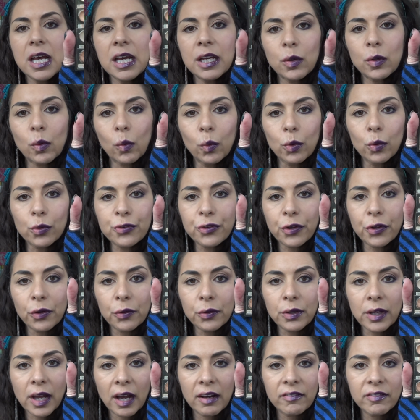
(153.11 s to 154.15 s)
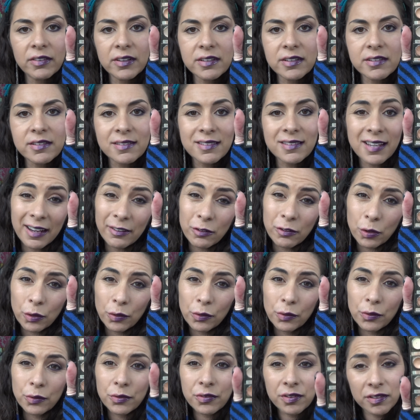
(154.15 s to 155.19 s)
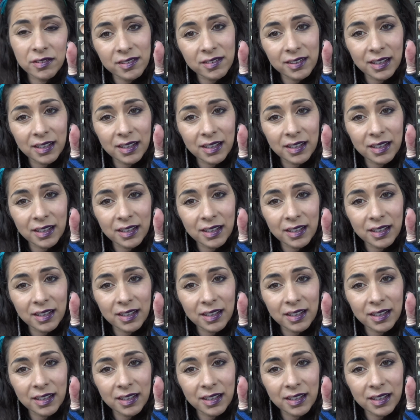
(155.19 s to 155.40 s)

It also covers tattoos and